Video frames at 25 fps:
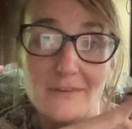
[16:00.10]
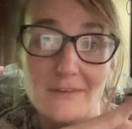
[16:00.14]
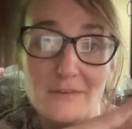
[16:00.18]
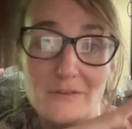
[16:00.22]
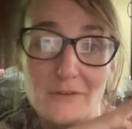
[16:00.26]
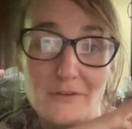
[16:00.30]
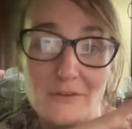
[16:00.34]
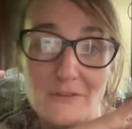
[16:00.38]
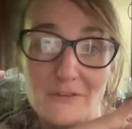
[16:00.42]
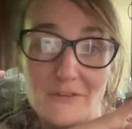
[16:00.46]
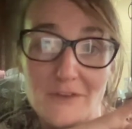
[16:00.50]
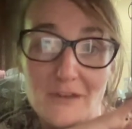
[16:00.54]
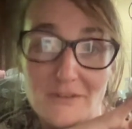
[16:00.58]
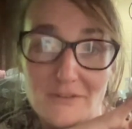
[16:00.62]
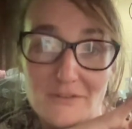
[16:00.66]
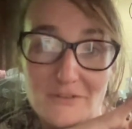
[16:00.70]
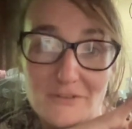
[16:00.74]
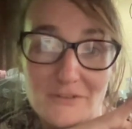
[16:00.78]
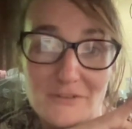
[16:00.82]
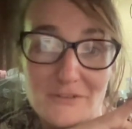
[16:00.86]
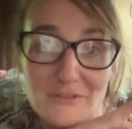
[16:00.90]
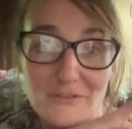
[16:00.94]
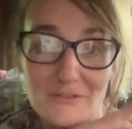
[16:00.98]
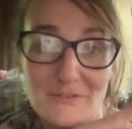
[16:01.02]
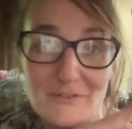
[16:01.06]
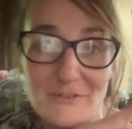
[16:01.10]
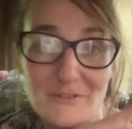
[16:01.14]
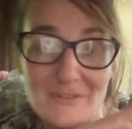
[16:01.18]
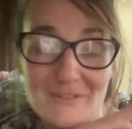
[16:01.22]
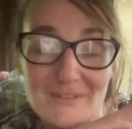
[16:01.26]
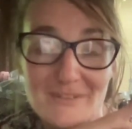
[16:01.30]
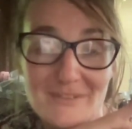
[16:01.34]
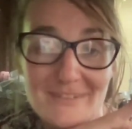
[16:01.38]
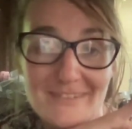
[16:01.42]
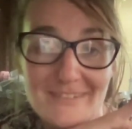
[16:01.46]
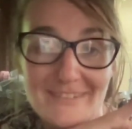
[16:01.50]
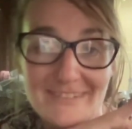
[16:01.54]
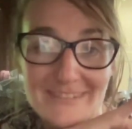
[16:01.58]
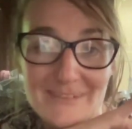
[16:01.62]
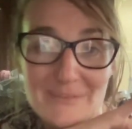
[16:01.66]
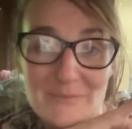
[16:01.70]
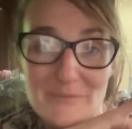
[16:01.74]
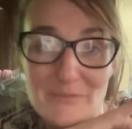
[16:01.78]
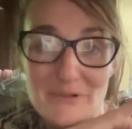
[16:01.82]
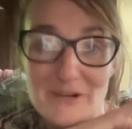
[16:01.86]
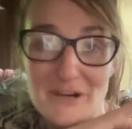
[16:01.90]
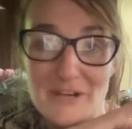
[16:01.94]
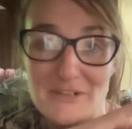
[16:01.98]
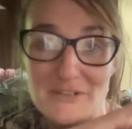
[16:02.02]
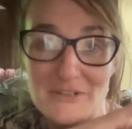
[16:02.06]
under such
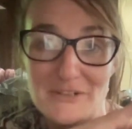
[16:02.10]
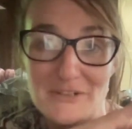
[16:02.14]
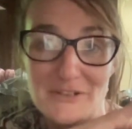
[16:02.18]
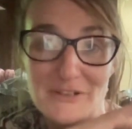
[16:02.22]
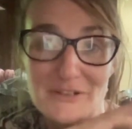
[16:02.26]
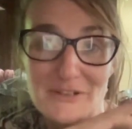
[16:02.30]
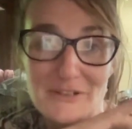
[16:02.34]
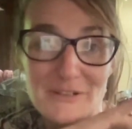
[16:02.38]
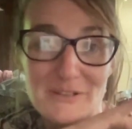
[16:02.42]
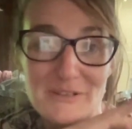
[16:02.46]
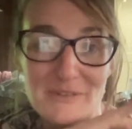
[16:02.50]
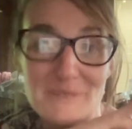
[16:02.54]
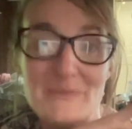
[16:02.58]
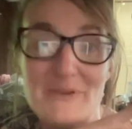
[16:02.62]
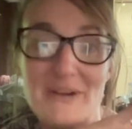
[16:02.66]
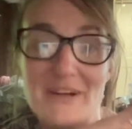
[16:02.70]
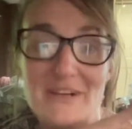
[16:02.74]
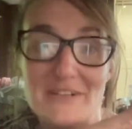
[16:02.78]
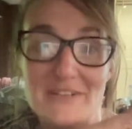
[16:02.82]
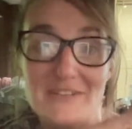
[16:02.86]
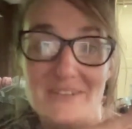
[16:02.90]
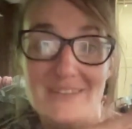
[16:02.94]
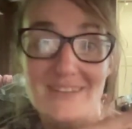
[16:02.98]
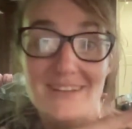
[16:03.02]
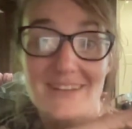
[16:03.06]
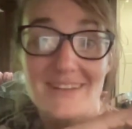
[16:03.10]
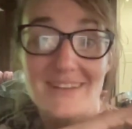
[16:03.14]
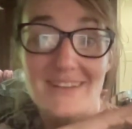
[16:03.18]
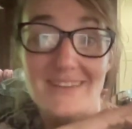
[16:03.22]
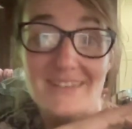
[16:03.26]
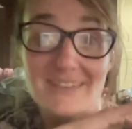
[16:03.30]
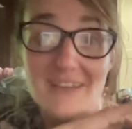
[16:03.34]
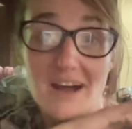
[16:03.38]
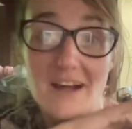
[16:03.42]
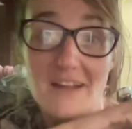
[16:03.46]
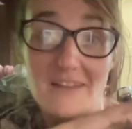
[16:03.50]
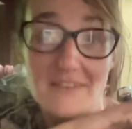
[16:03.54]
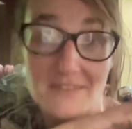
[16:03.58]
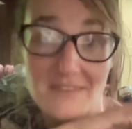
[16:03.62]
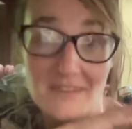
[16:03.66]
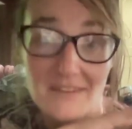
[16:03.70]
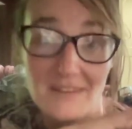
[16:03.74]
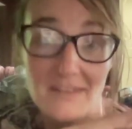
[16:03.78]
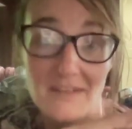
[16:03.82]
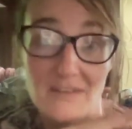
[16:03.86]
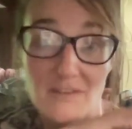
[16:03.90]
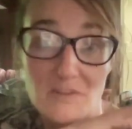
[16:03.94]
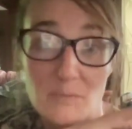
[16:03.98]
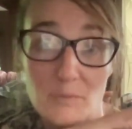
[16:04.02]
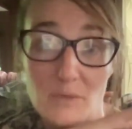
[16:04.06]
pressure and compression that it's
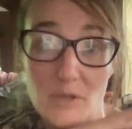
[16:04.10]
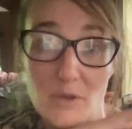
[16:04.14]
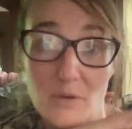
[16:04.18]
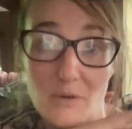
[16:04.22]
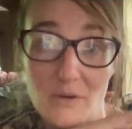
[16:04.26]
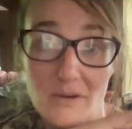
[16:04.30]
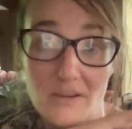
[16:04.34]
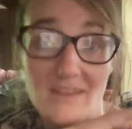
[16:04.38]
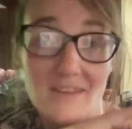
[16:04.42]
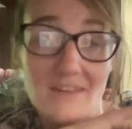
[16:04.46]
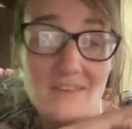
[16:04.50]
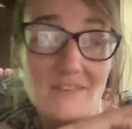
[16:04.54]
constantly exploding.